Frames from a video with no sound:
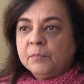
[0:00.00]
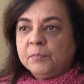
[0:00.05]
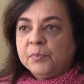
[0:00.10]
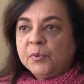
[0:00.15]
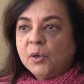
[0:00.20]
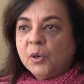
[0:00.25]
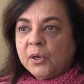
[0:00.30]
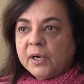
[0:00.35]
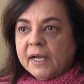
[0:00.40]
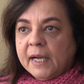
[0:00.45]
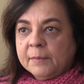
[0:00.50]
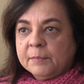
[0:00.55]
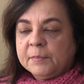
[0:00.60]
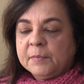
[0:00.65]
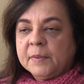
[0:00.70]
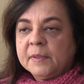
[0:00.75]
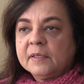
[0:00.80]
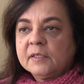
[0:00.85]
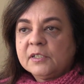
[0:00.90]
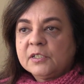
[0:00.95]
brought
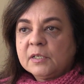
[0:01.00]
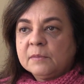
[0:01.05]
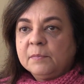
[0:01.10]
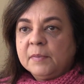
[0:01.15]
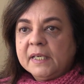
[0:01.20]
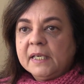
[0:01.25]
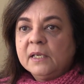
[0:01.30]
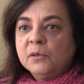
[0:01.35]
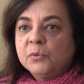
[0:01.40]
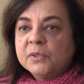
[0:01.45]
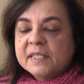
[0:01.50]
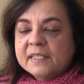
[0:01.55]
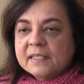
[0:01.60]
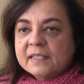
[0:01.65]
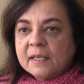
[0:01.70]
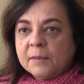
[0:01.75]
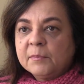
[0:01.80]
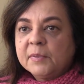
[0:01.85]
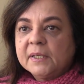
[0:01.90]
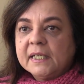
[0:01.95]
up to be was
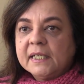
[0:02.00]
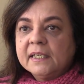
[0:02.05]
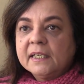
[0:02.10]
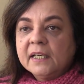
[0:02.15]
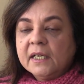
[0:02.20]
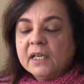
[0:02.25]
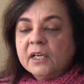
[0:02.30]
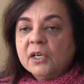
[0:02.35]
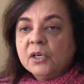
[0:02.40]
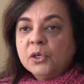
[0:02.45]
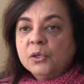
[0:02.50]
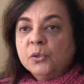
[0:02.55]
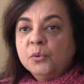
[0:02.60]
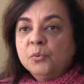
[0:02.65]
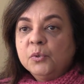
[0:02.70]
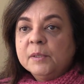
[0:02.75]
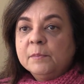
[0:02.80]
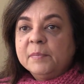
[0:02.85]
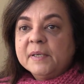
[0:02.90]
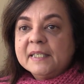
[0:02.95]
somebody who
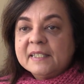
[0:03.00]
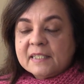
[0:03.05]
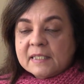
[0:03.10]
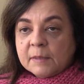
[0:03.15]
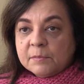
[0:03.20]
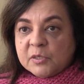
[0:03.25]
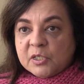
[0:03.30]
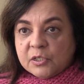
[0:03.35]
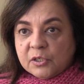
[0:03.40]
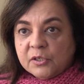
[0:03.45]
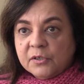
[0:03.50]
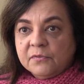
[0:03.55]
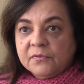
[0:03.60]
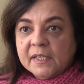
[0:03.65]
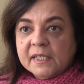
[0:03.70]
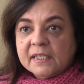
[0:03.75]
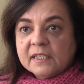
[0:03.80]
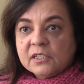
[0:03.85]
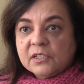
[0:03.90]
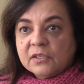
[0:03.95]
would be
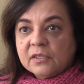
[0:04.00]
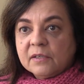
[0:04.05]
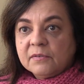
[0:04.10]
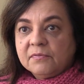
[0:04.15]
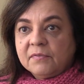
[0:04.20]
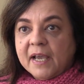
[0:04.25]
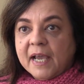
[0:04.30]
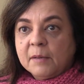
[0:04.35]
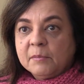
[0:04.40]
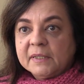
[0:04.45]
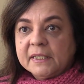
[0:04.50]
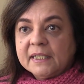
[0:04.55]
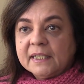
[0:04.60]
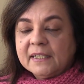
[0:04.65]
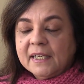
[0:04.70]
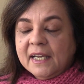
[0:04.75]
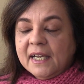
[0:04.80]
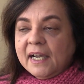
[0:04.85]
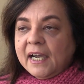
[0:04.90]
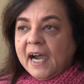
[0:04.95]
subservient to the
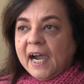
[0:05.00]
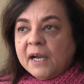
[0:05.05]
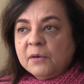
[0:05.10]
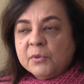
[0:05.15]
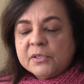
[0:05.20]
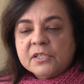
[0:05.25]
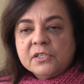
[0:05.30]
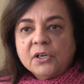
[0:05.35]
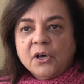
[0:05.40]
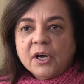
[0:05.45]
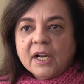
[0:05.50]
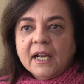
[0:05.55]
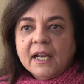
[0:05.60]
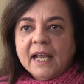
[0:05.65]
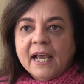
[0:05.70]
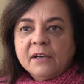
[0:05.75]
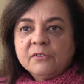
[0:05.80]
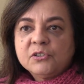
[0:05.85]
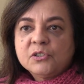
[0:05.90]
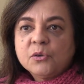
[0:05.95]
family. I was not
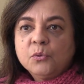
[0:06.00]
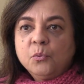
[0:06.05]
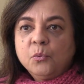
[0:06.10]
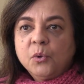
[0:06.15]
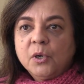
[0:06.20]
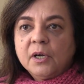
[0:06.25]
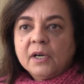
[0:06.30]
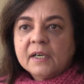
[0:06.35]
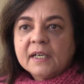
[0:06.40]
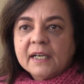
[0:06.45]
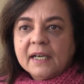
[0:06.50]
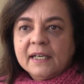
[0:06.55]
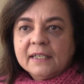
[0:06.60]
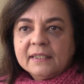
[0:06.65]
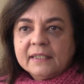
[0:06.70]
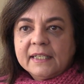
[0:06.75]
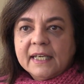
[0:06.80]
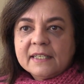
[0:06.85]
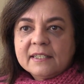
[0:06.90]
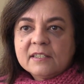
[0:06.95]
allowed to work
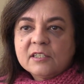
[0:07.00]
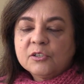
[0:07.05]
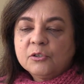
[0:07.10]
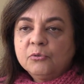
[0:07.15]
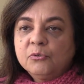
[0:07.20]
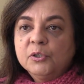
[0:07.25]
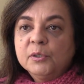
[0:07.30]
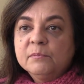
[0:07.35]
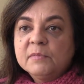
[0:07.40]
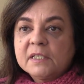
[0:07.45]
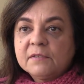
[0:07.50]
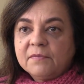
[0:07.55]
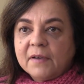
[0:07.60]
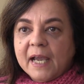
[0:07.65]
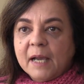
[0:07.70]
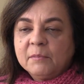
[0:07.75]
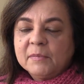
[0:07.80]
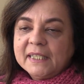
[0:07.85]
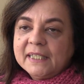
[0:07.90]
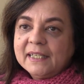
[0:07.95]
unless the groom's
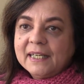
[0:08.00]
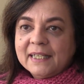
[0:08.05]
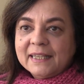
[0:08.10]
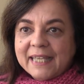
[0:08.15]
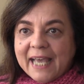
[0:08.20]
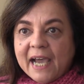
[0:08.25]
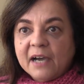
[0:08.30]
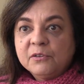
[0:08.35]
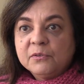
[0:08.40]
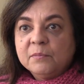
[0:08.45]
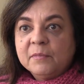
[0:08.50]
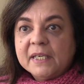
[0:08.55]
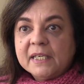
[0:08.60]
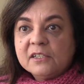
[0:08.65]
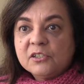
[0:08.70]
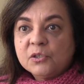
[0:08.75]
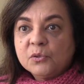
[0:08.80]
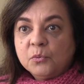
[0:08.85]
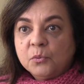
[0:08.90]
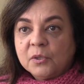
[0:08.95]
family allowed me
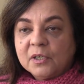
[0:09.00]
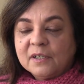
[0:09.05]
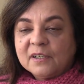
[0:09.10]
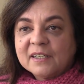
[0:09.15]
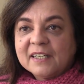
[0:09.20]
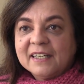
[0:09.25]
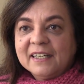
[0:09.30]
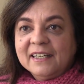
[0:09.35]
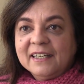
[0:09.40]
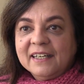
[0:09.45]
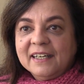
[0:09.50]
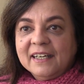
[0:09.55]
to work.